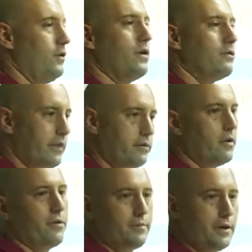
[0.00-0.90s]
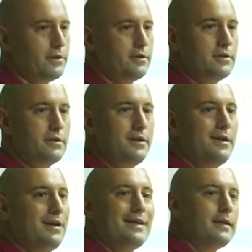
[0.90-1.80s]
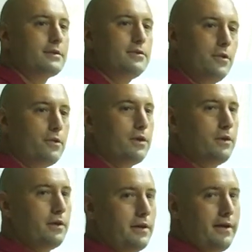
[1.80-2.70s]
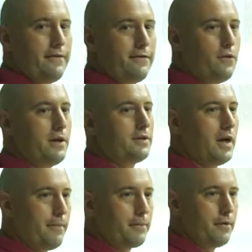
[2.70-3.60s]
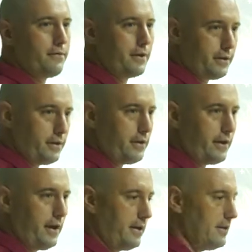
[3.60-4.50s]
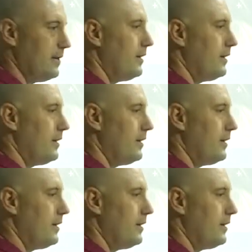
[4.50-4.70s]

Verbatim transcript: You can regrow your branches. It does no good if you get toppled over in a hurricane.